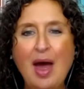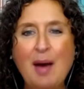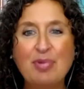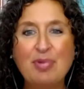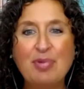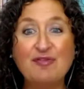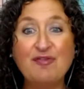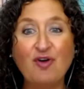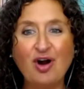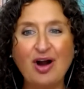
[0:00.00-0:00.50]

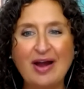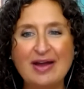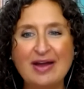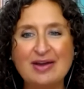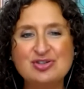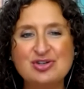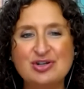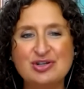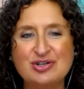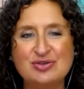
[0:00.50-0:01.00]
Before I
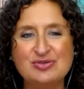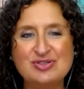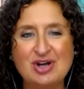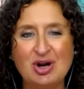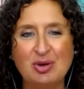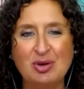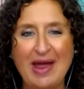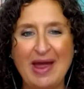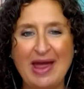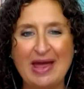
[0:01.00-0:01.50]
introduce
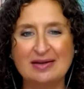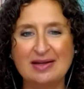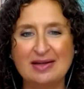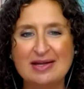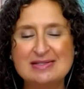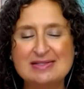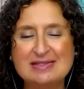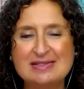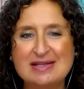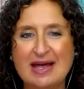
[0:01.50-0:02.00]
our
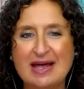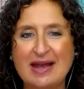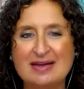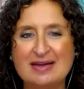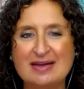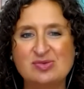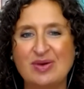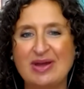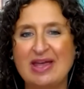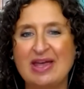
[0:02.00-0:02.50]
panelists, and
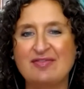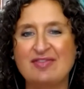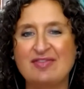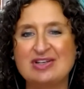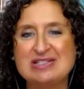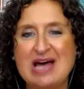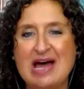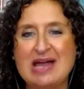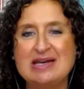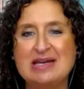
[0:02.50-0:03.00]
as we give
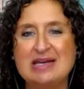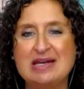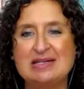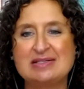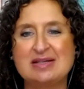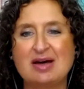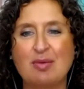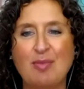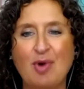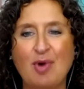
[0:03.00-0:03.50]

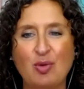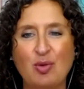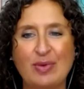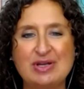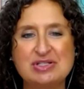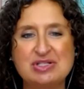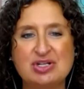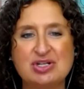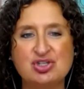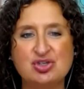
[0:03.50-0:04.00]
attendees a
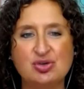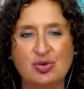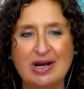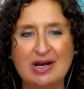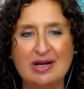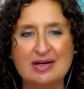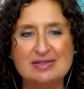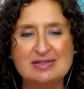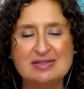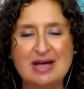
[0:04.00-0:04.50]
moment to join
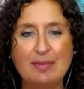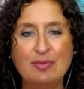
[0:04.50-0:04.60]
us,